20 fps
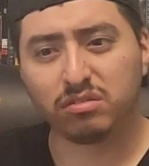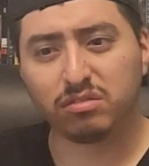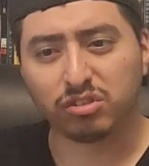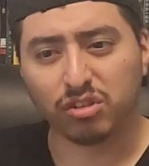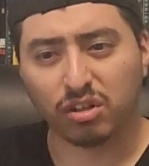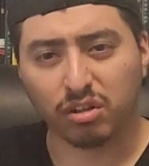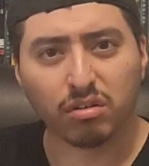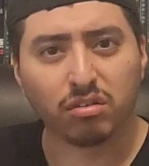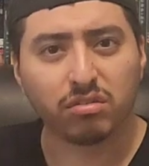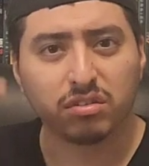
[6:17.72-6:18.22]

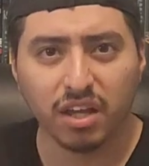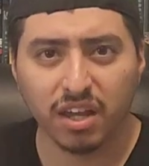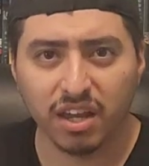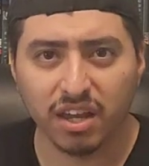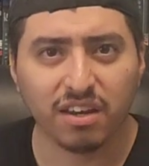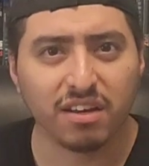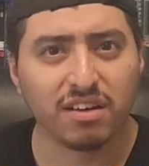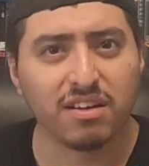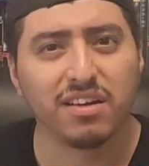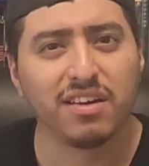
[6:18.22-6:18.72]
circle
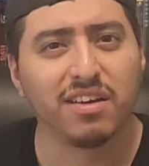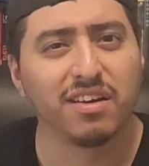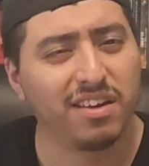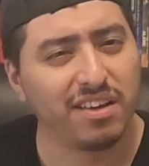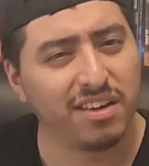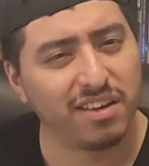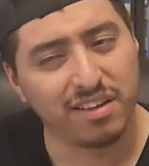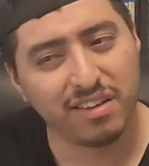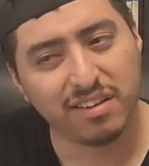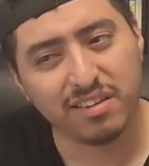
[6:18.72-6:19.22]
thing.
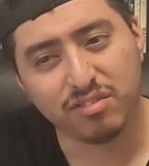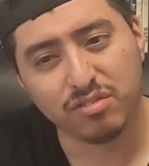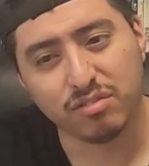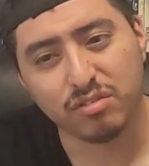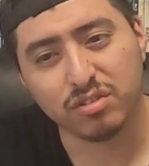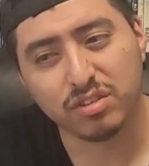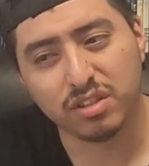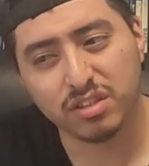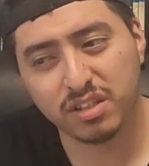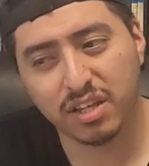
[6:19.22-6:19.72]
So
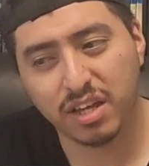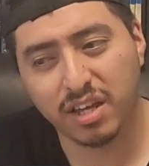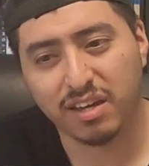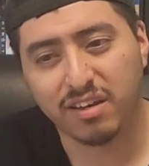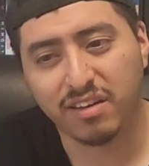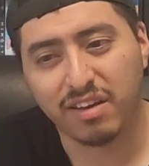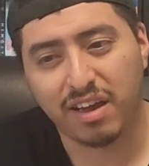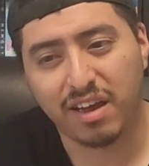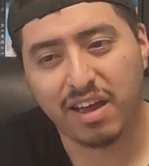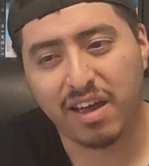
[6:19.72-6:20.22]
it's just
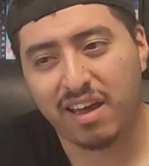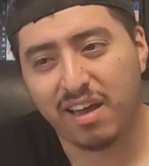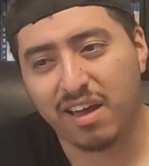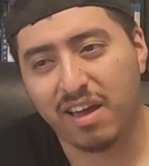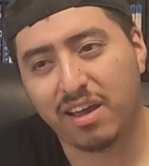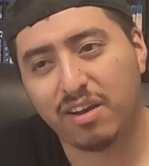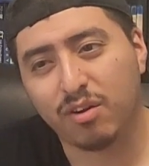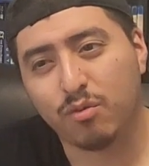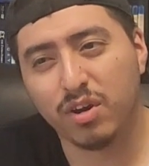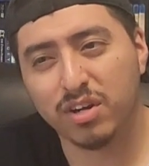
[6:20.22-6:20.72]
like
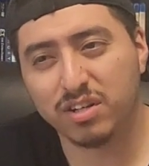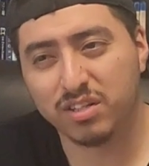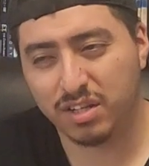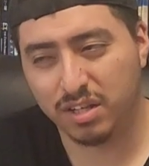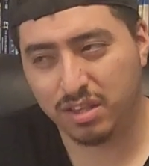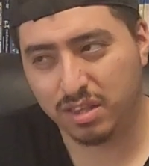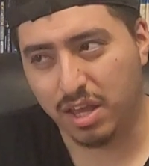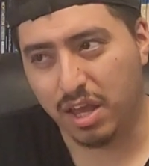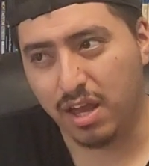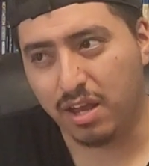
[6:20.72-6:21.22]
I
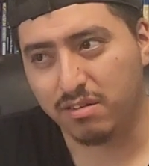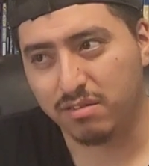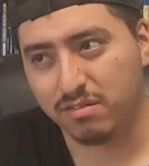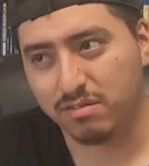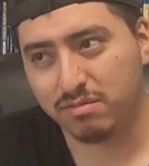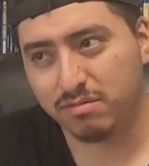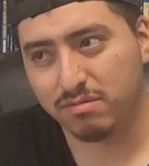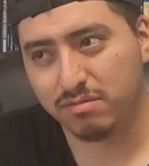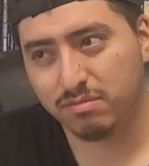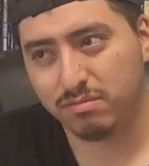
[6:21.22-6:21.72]
question that.
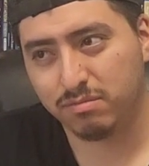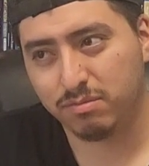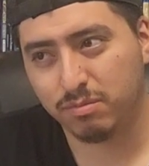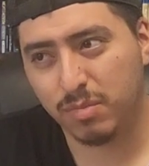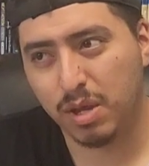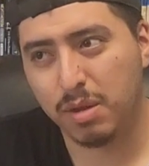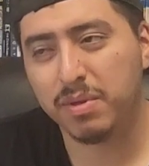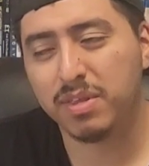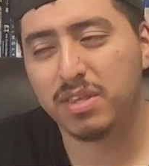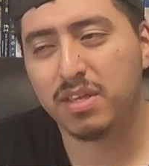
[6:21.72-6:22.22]

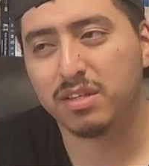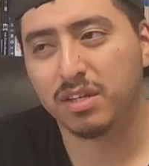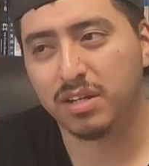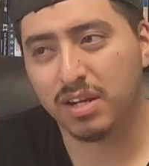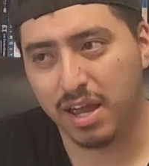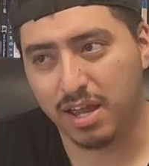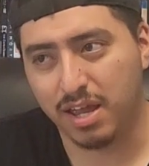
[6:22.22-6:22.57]
Maybe there's an